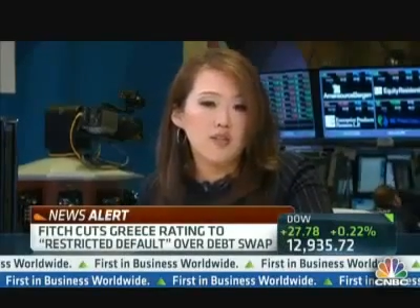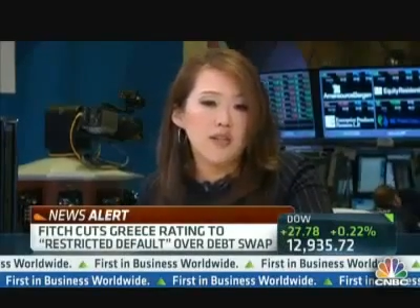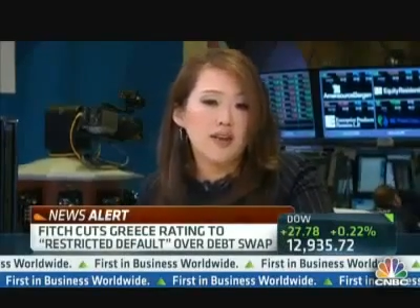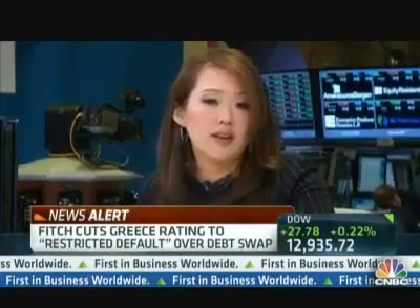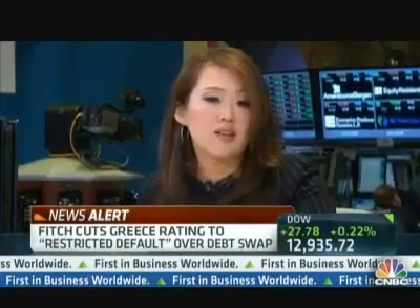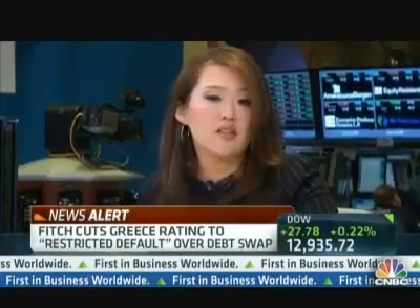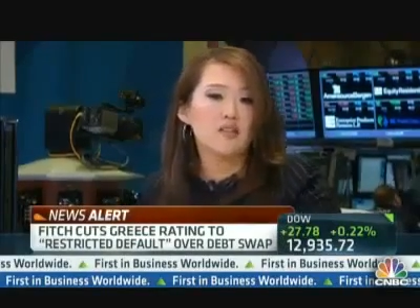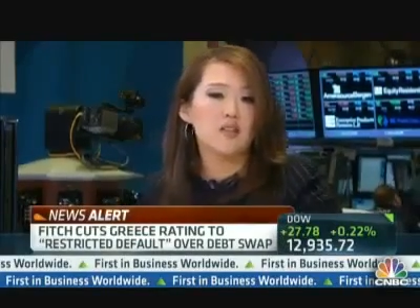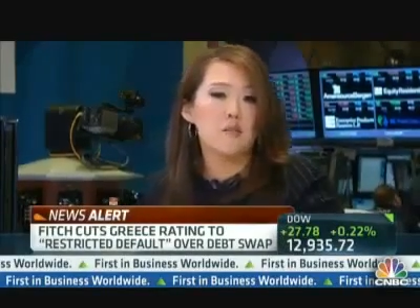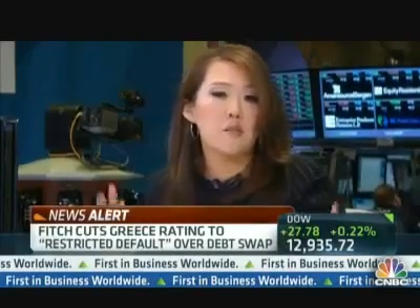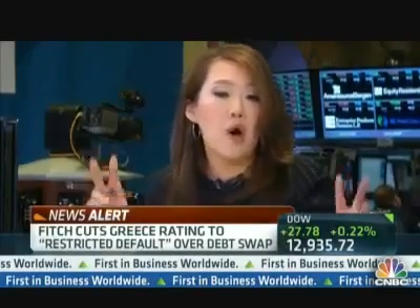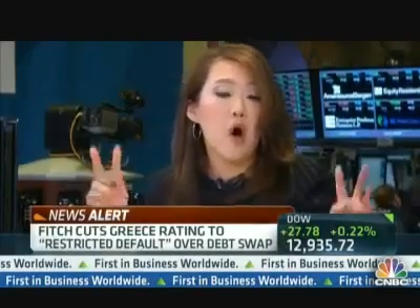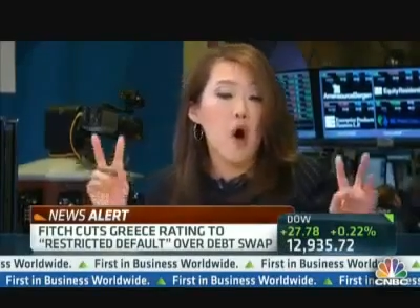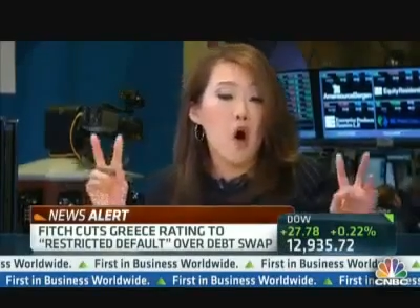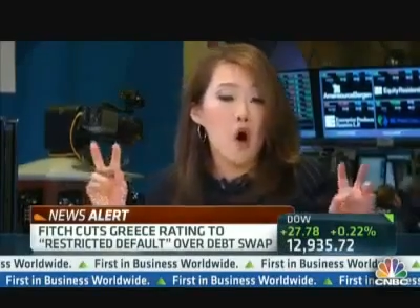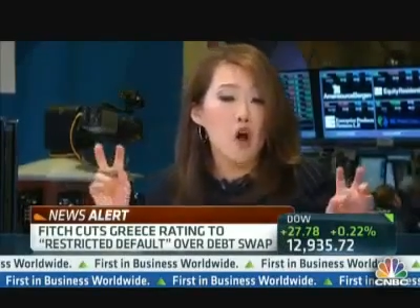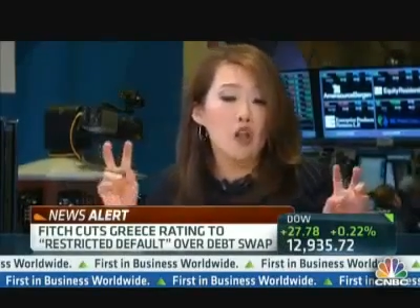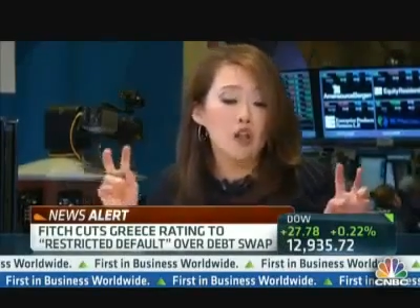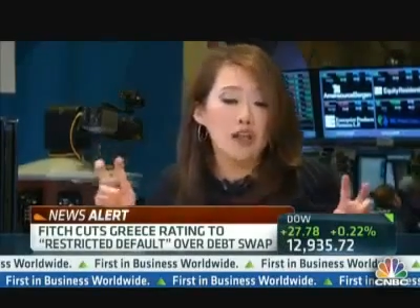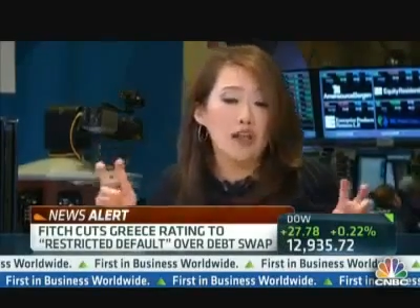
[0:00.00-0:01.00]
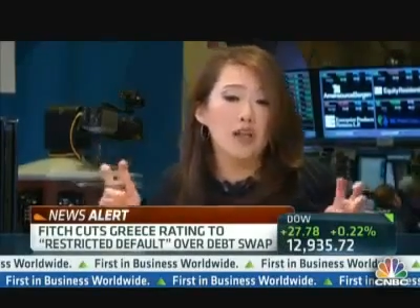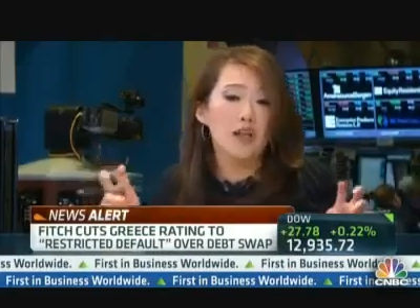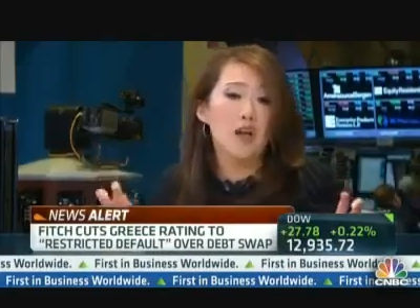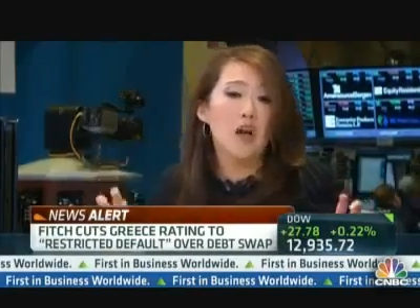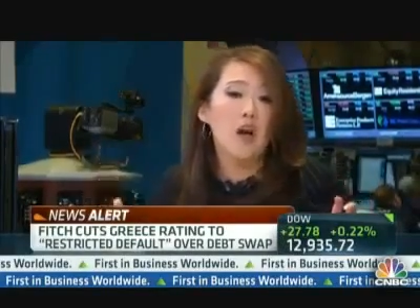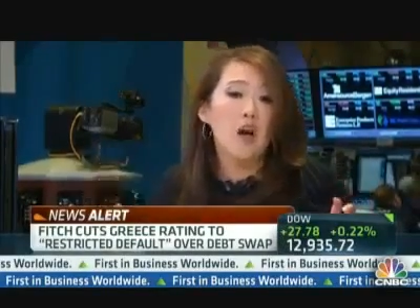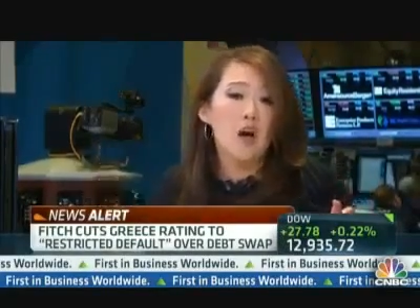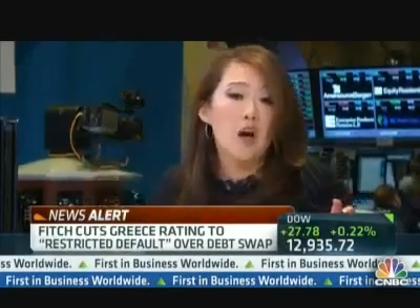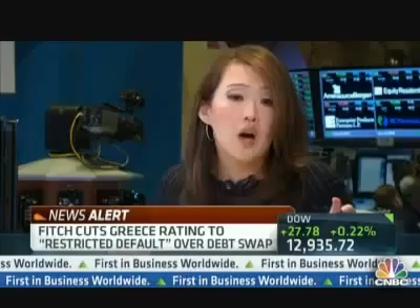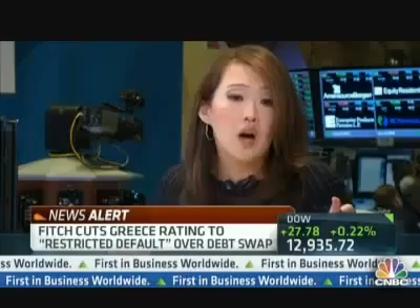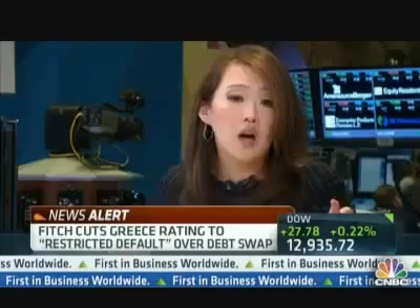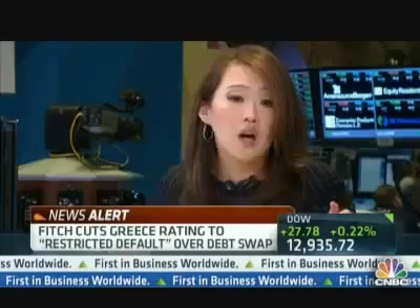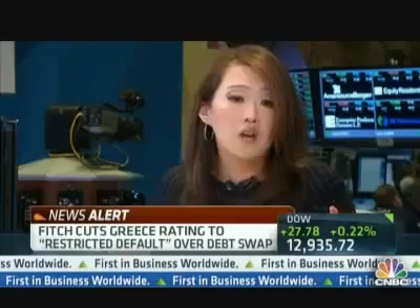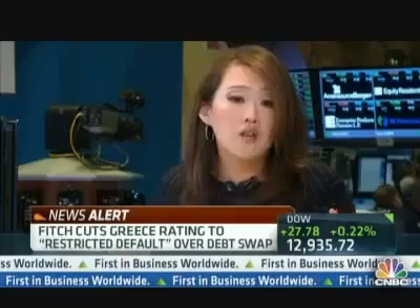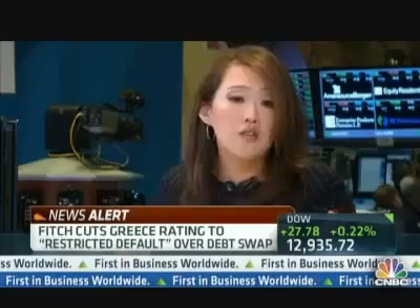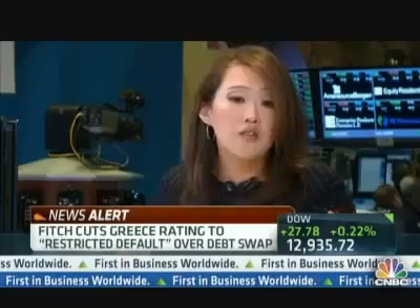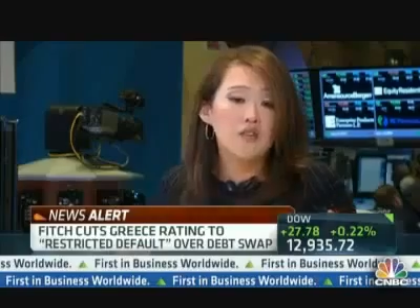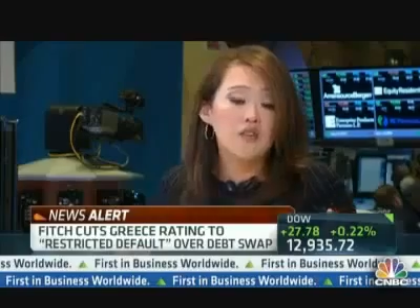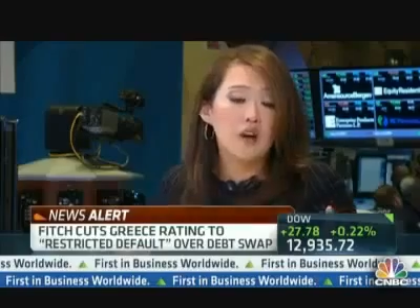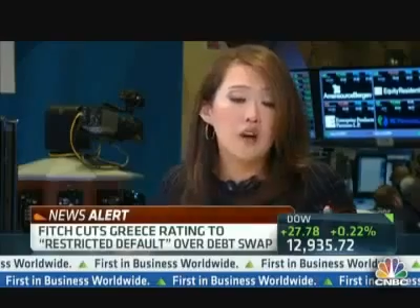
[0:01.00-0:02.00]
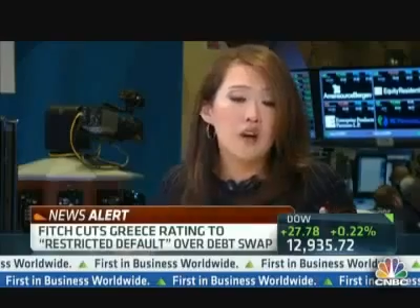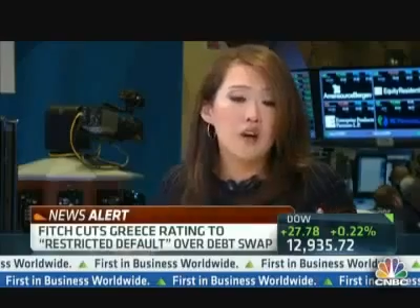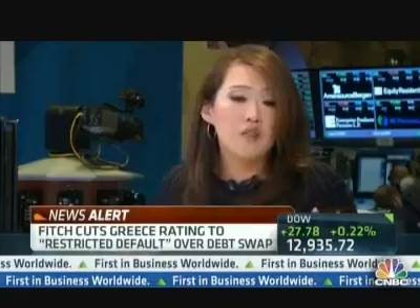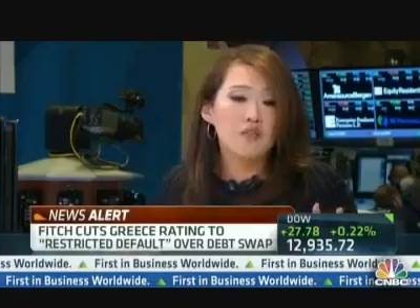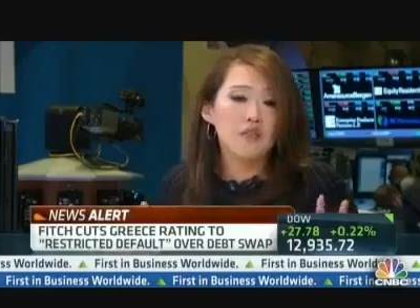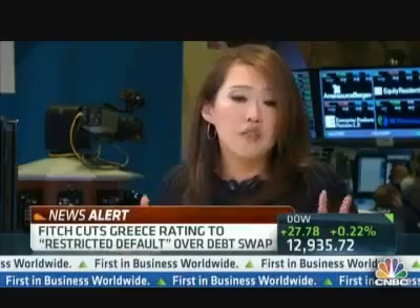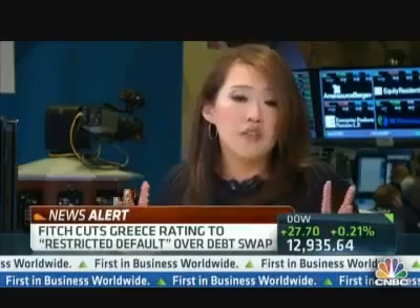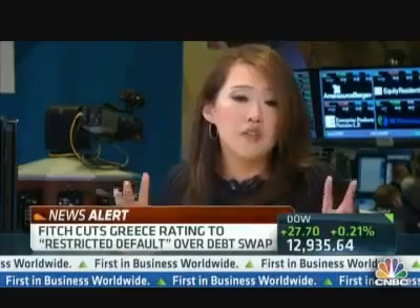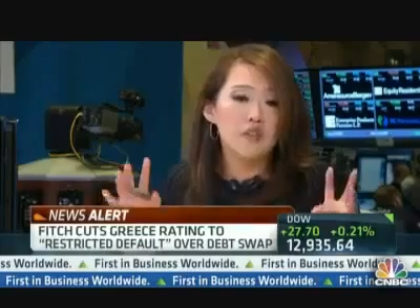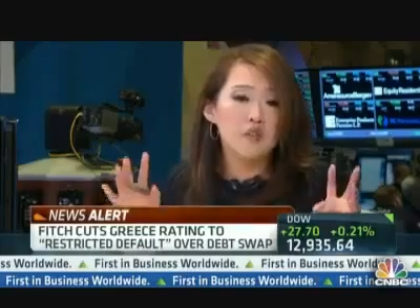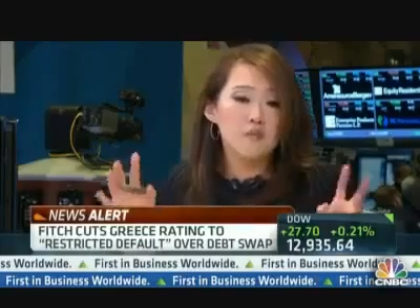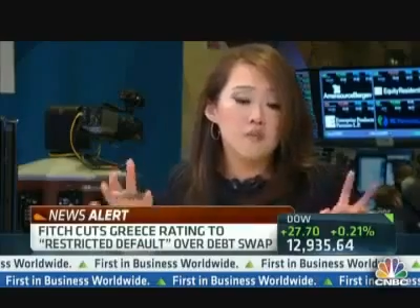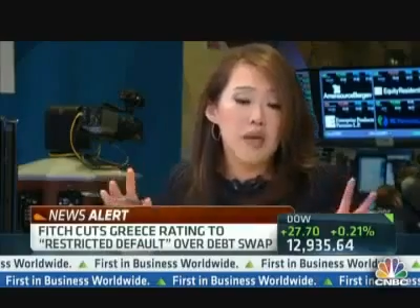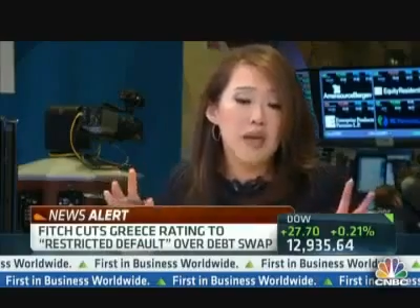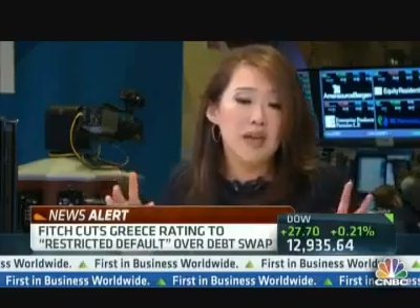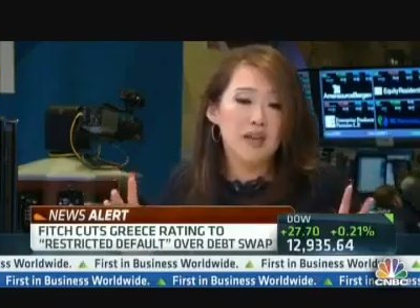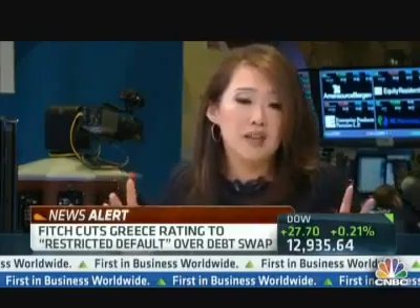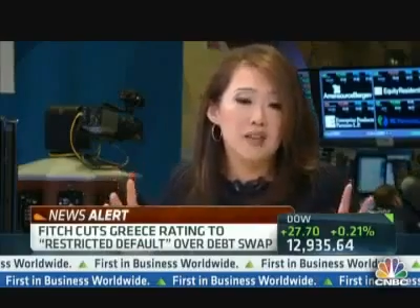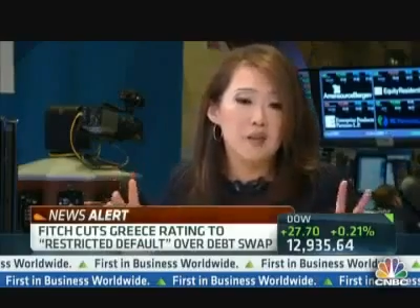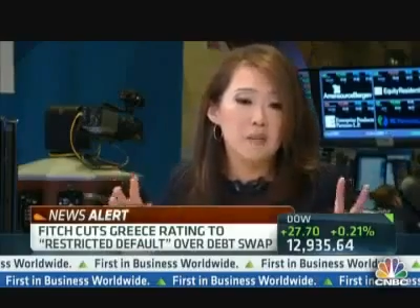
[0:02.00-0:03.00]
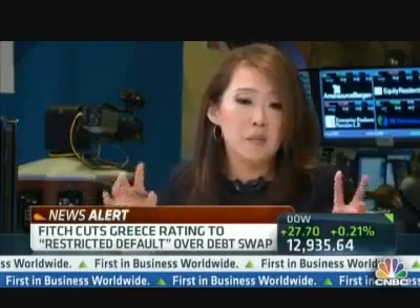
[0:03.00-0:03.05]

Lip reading: And that is the palling of the debate,